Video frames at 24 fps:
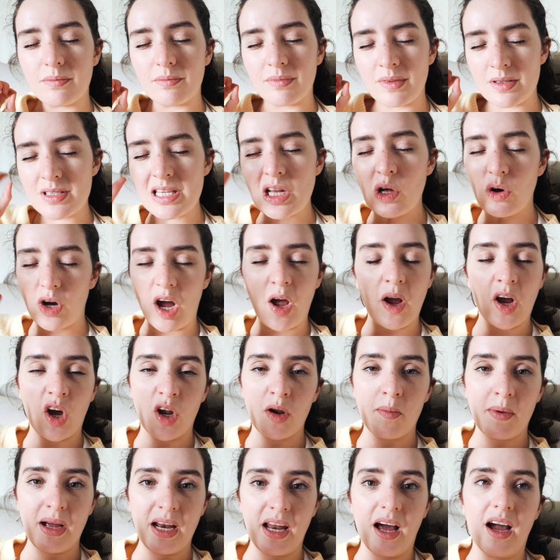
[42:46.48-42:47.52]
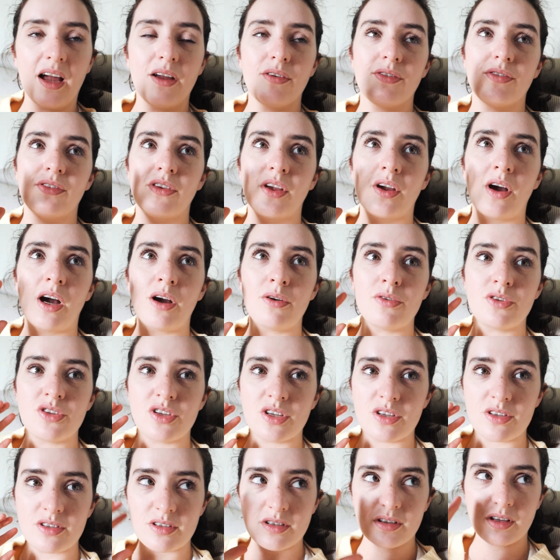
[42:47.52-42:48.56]
there's a lot going on in my life, so
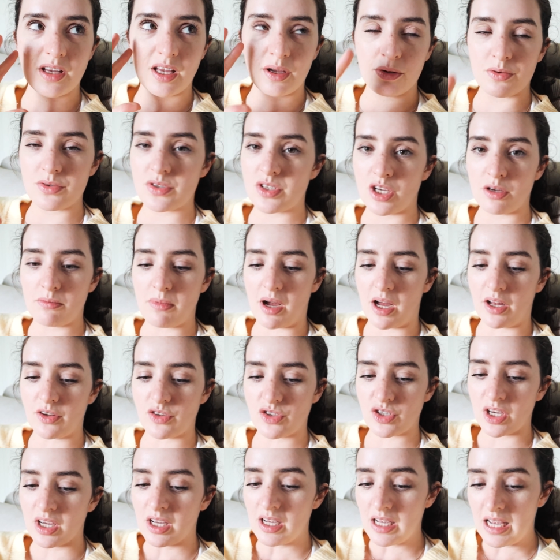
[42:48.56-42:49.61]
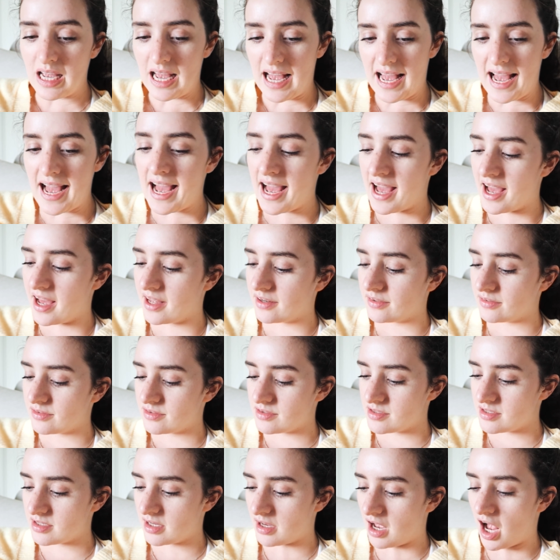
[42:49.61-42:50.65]
it was too much,
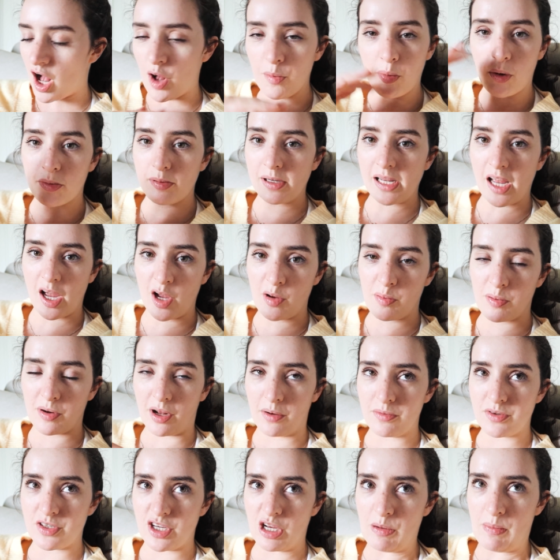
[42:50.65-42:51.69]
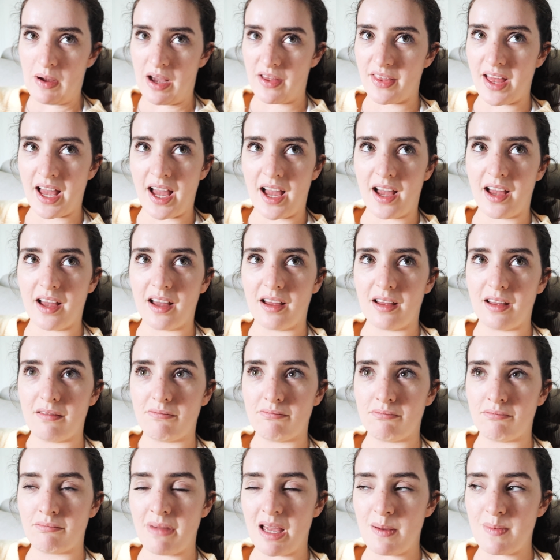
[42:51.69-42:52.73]
and I'll probably open up to you about that
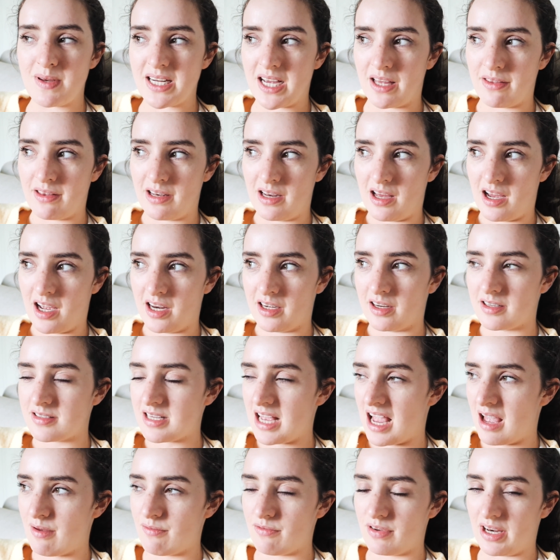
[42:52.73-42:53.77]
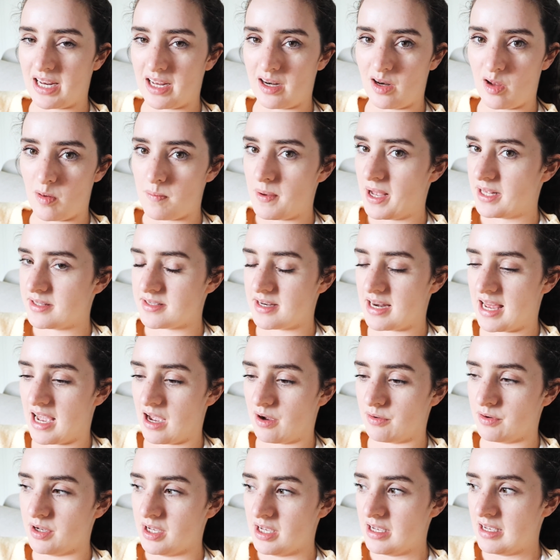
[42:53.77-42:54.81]
maybe down the line, because I am feeling a lot better
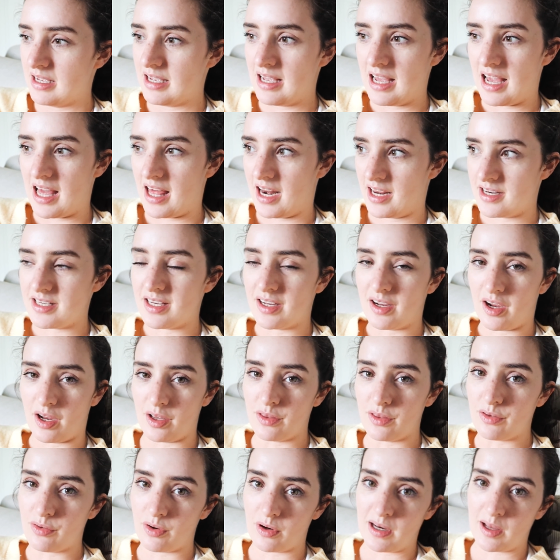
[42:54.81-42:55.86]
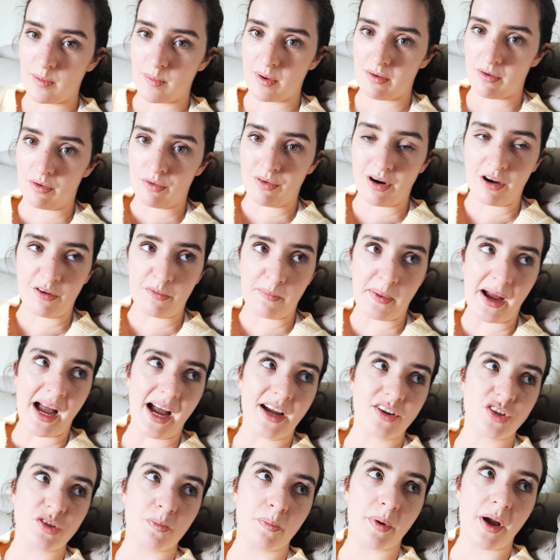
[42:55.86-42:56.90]
now. And I did go through a little bit of a rough
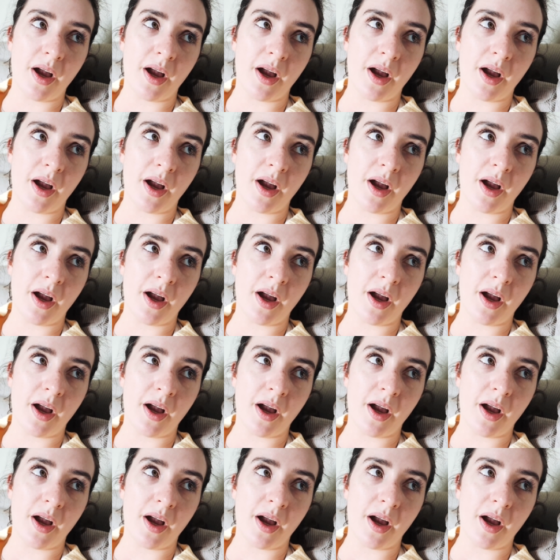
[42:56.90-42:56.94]
patch,